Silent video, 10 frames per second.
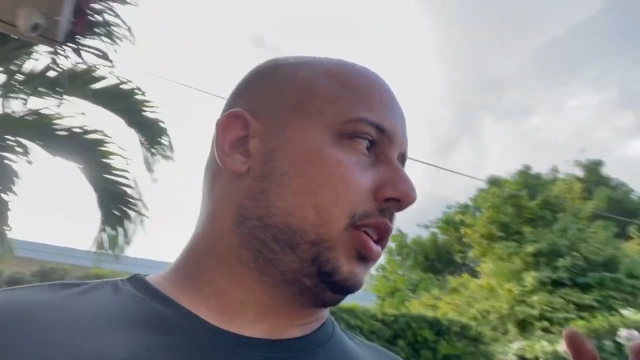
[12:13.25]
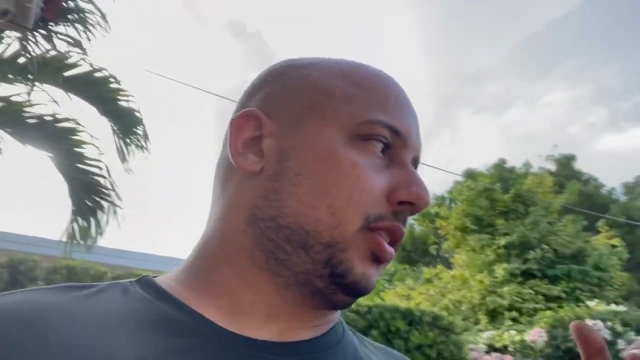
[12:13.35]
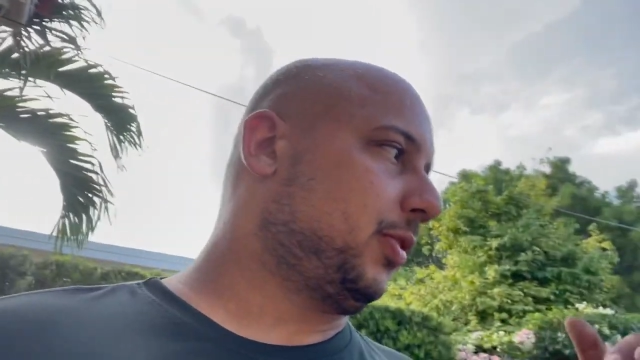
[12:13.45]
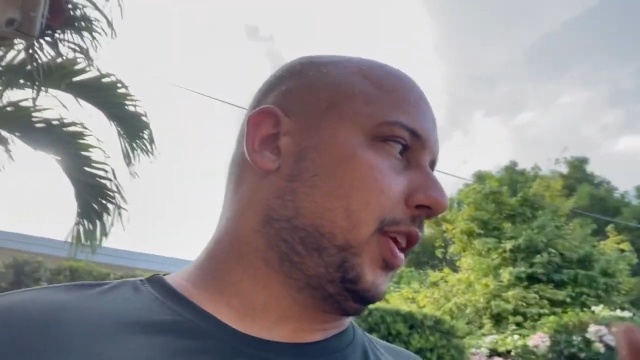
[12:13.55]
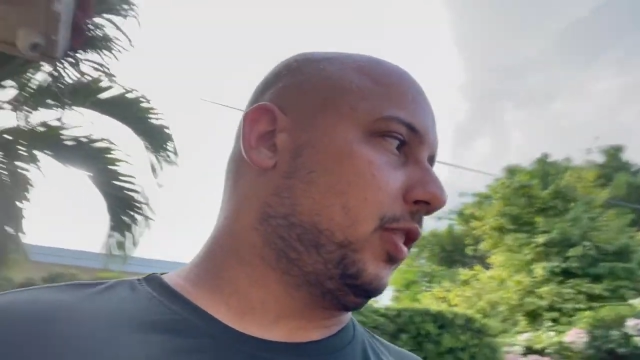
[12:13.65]

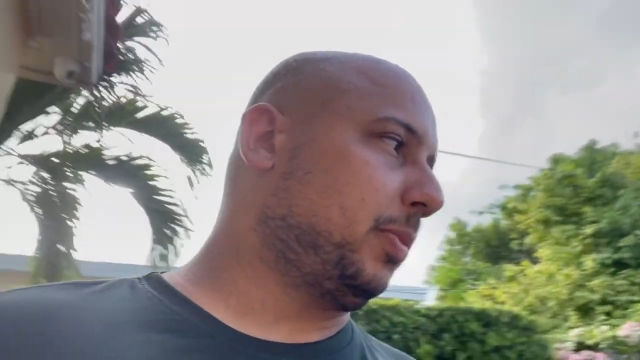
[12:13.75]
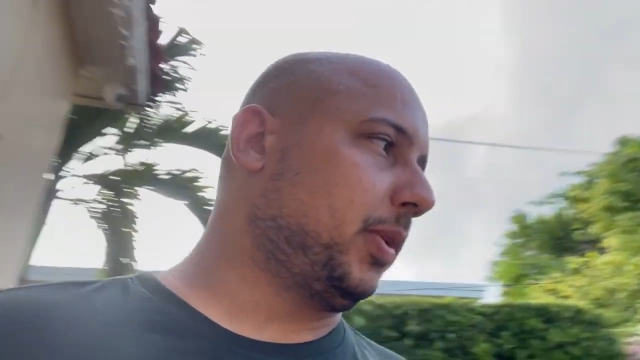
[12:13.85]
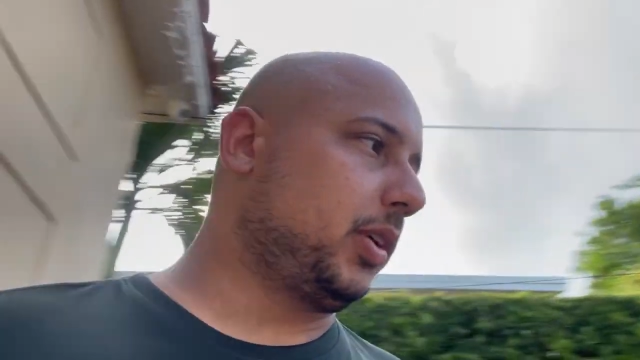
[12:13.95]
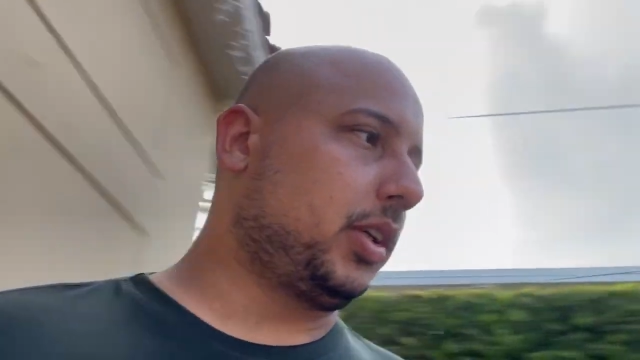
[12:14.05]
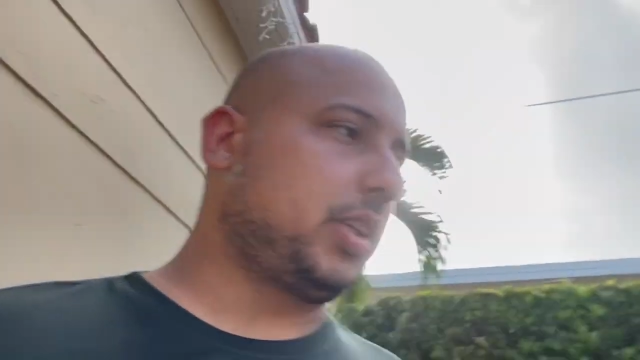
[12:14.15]

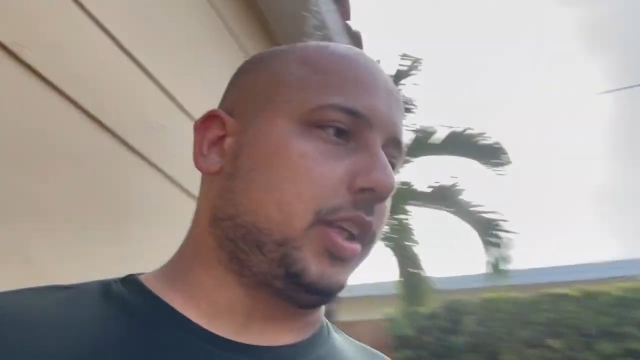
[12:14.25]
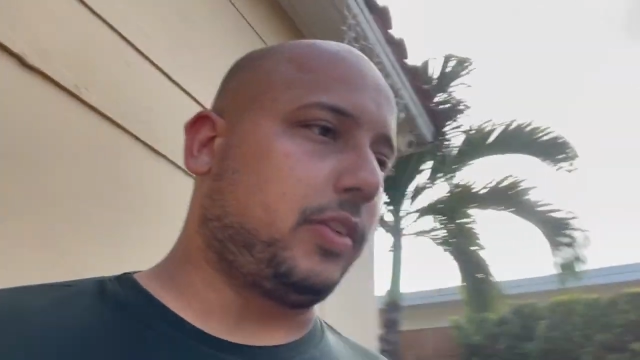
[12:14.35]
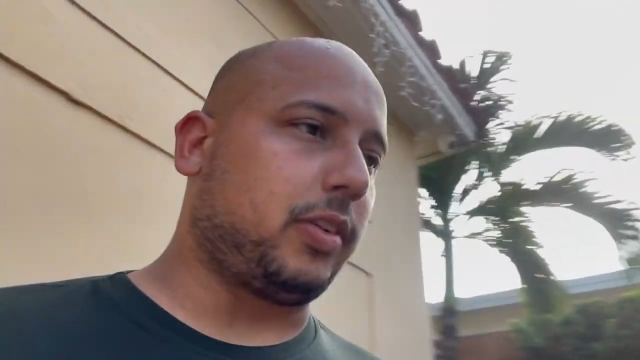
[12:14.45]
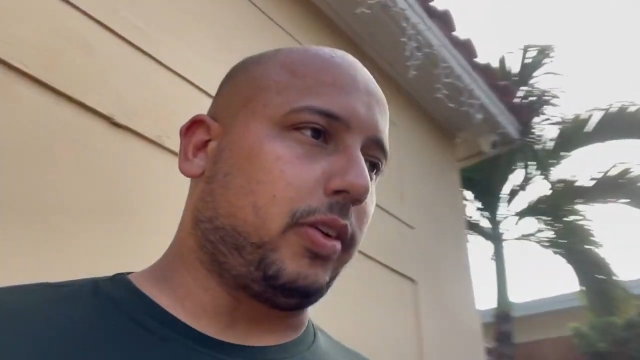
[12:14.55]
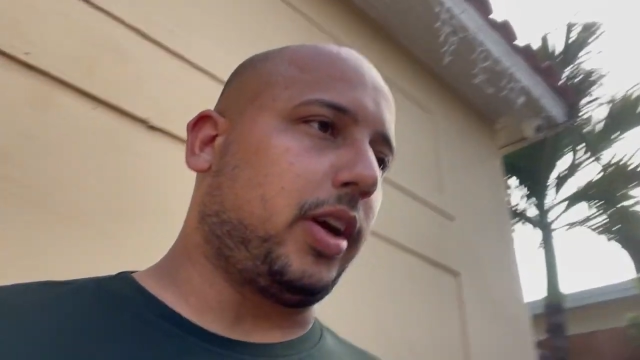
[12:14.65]
Facebook,
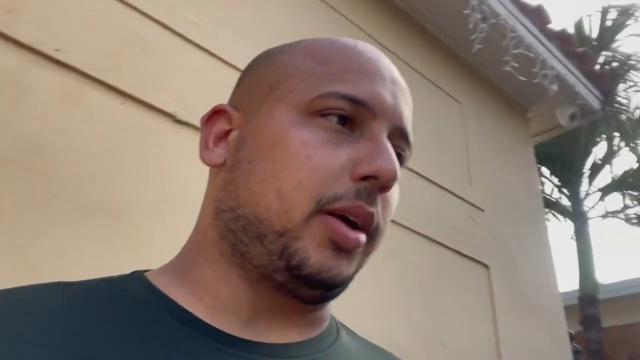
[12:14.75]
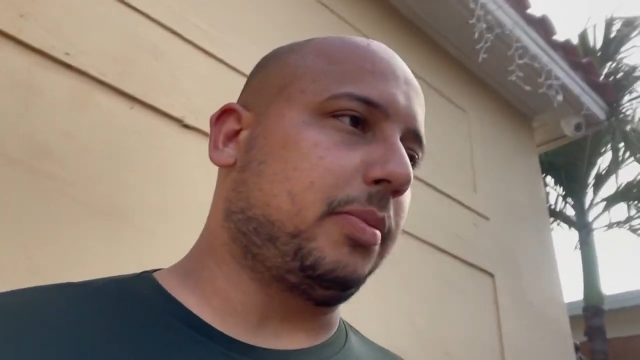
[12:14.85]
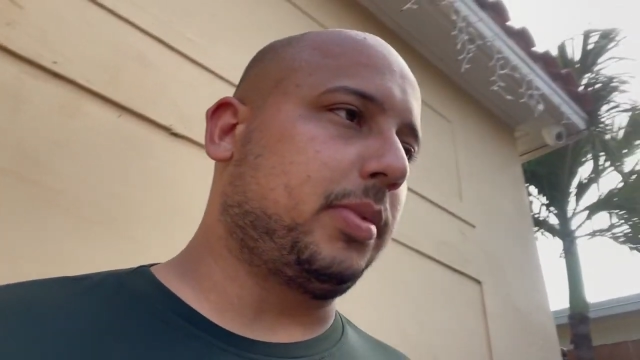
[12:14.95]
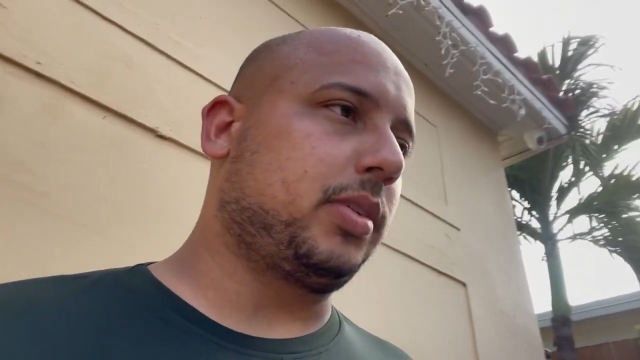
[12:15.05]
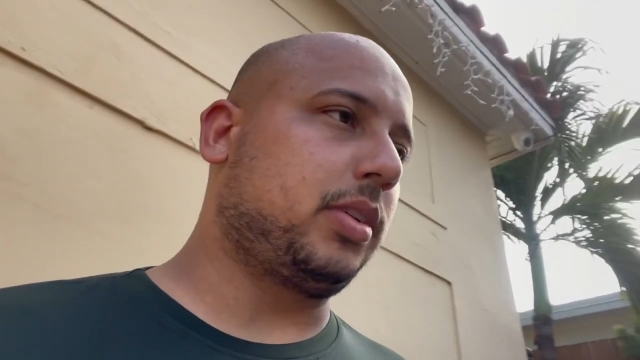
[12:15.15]
Instagram,
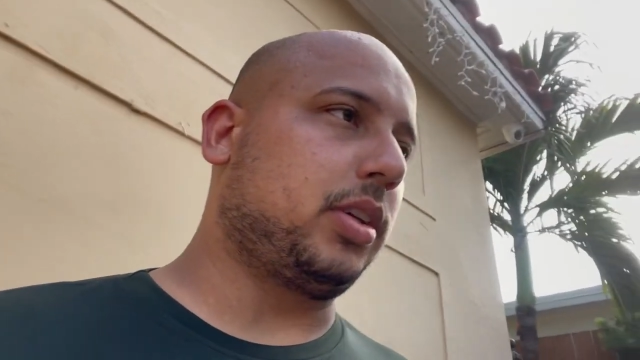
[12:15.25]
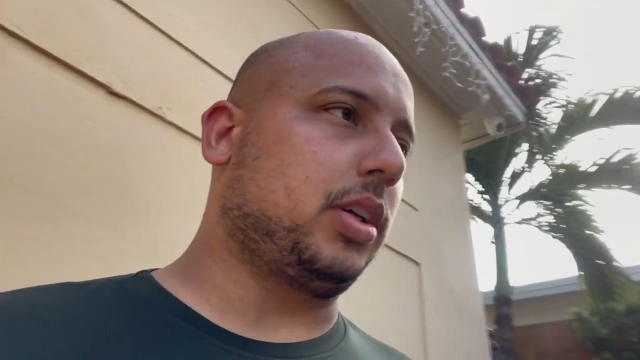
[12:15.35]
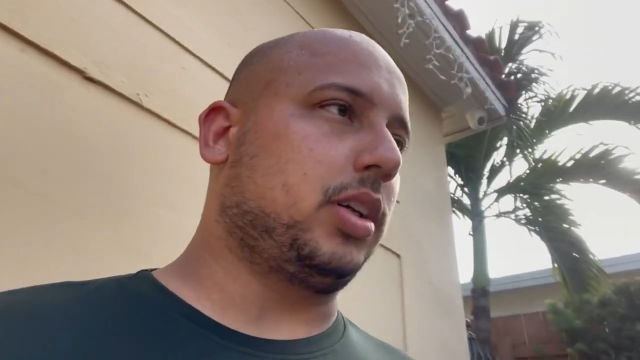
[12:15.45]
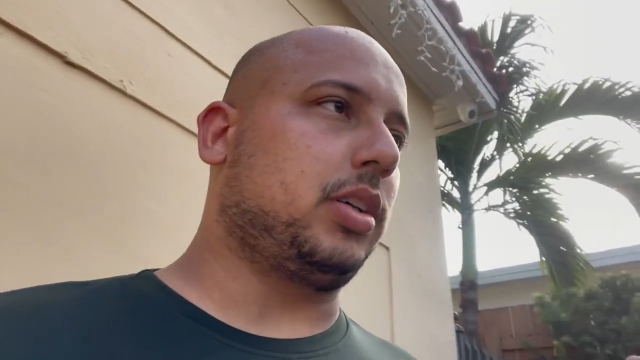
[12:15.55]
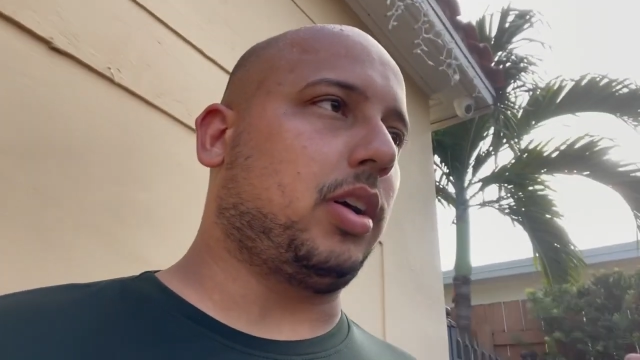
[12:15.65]

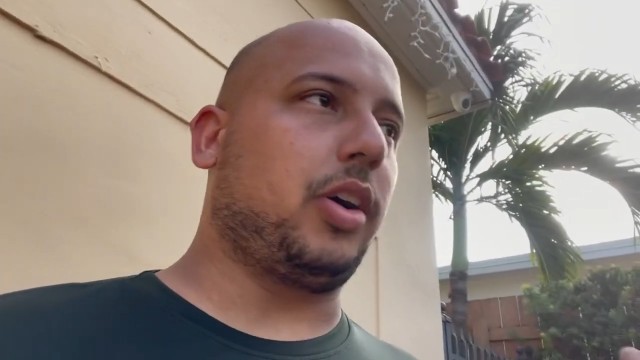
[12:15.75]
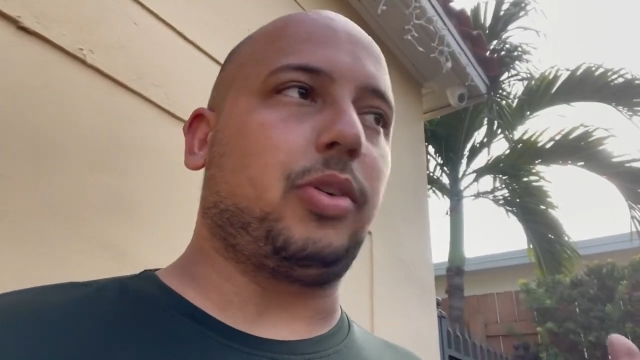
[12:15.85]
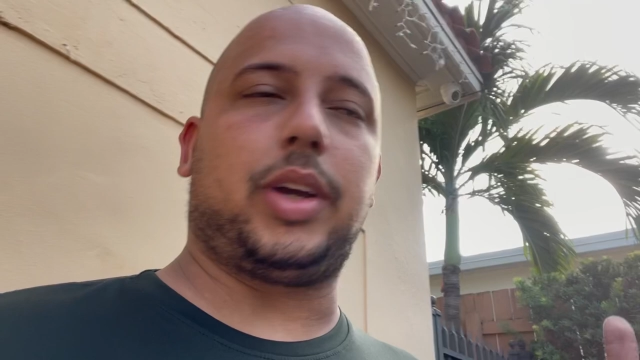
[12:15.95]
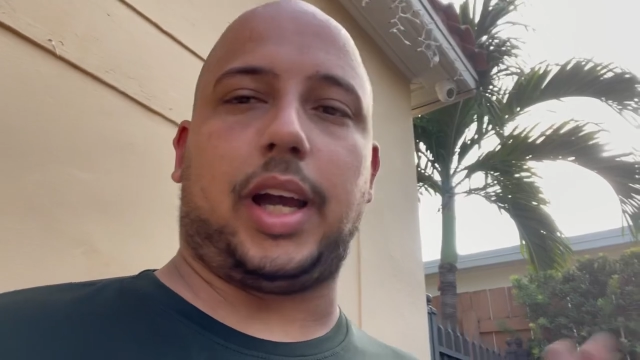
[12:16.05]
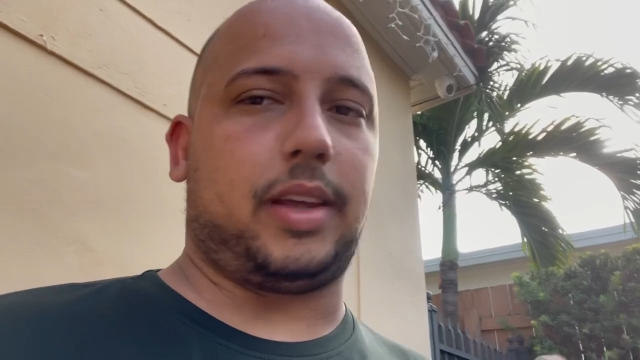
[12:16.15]
all you
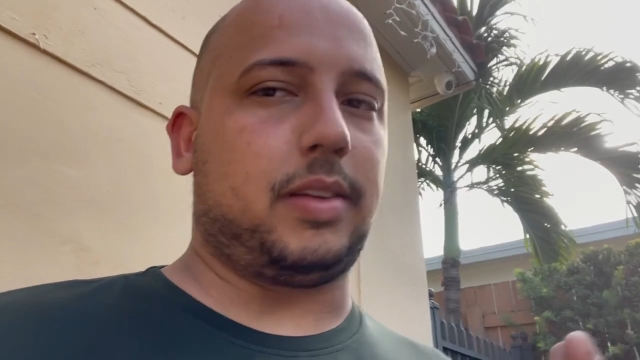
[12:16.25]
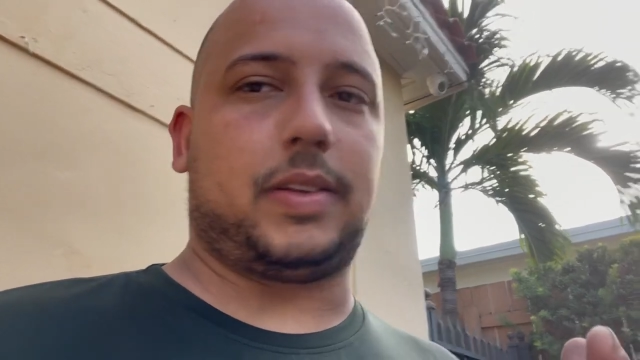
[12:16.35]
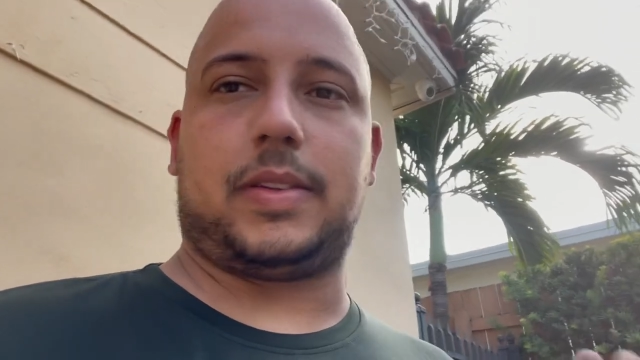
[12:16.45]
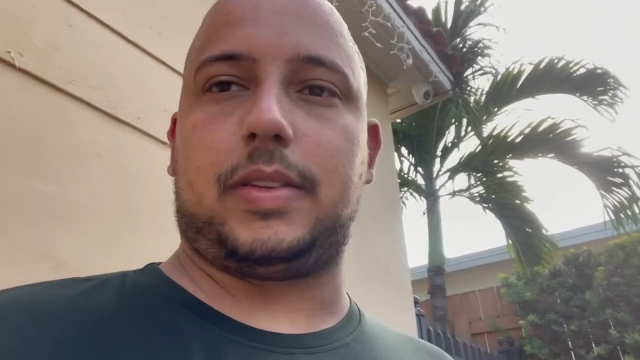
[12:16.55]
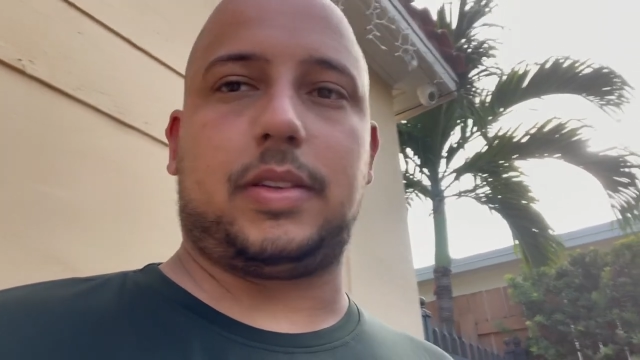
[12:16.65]
guys,